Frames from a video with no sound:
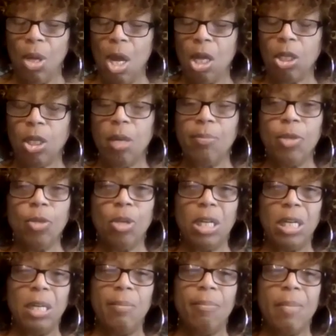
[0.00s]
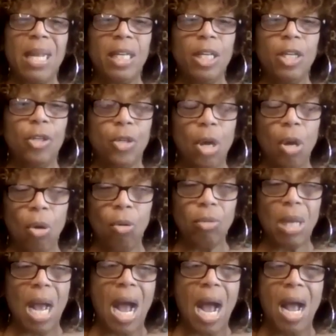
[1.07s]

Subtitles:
a community many don't,